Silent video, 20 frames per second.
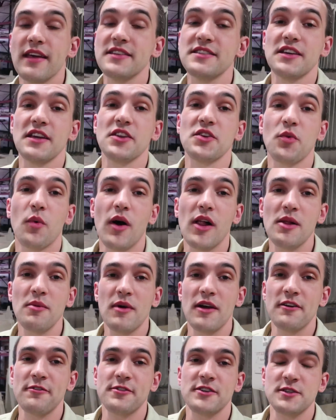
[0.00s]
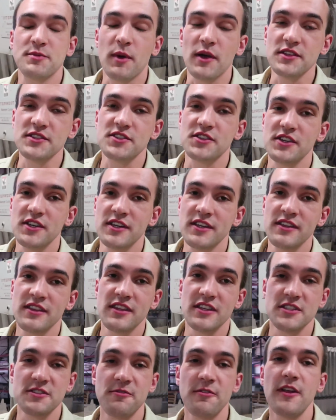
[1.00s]
Thanks again to Walabot for
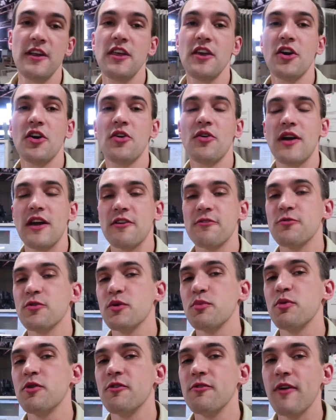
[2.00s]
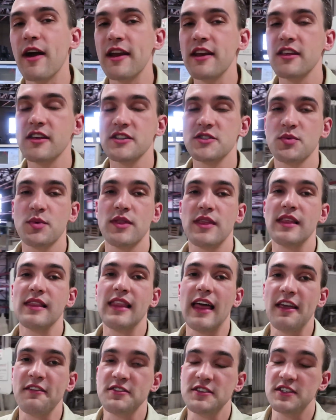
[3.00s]
sponsoring this video and for providing us with the
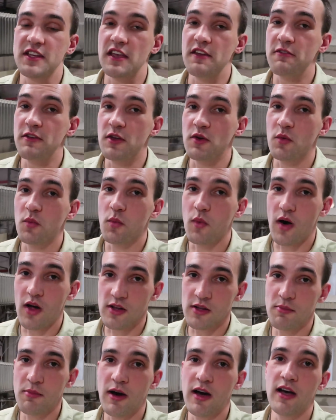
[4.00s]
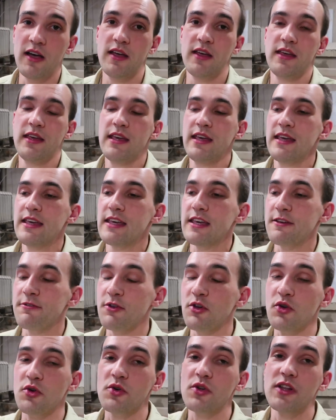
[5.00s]
life-saving Walabot.
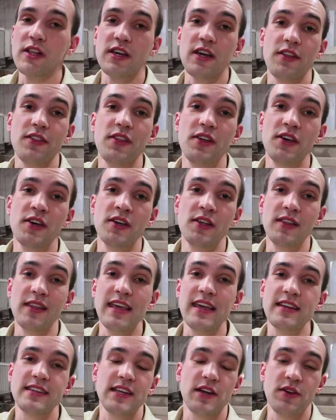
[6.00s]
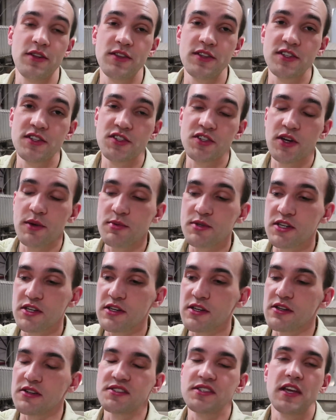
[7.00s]
If you click on the link down in the
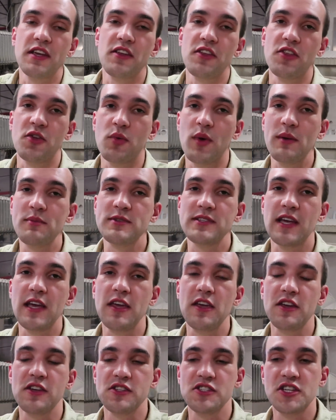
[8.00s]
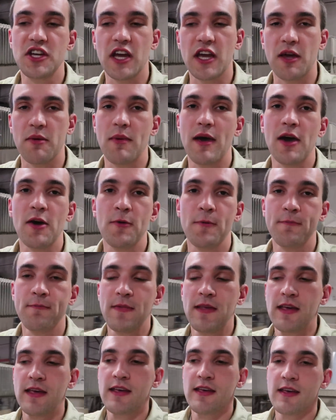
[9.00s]
description, it'll take you to their website. You can check them out.
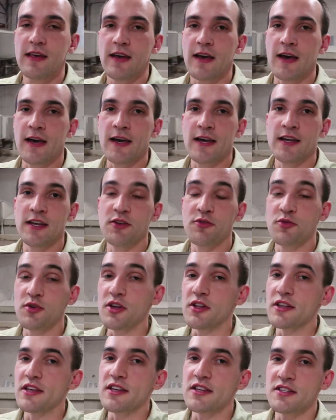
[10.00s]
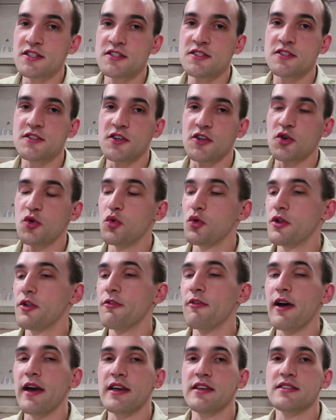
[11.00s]
It really is a cool
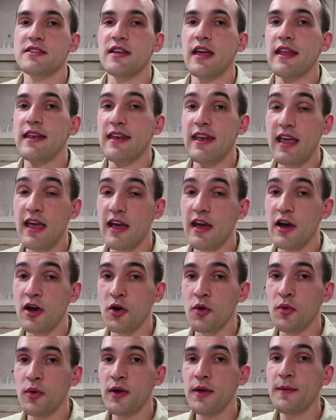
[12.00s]
device. And now,